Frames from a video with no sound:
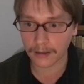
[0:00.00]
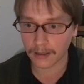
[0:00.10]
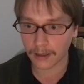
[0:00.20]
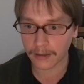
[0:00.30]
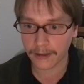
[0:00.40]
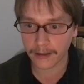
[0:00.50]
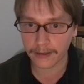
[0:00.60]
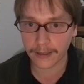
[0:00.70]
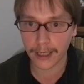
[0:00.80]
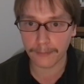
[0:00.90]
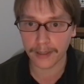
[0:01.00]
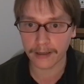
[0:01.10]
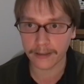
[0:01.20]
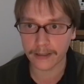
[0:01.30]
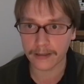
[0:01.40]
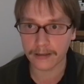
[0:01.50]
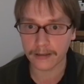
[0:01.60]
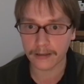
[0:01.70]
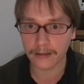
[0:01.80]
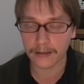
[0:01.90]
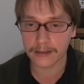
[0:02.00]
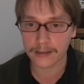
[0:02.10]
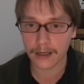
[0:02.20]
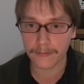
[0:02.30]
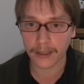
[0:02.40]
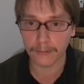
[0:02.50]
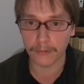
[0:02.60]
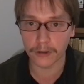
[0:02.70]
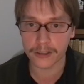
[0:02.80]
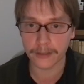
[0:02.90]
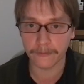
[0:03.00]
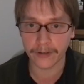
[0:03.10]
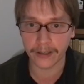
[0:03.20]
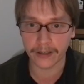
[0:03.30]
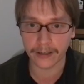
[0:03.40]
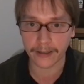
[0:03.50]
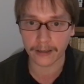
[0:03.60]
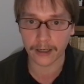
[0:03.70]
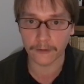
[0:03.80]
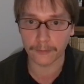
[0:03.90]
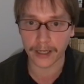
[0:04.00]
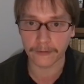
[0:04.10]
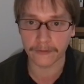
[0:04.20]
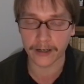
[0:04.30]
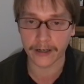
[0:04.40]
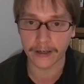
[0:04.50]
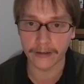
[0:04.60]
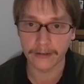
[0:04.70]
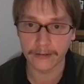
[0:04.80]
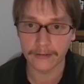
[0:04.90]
I think in the game black did something more severe and that kind of backfired.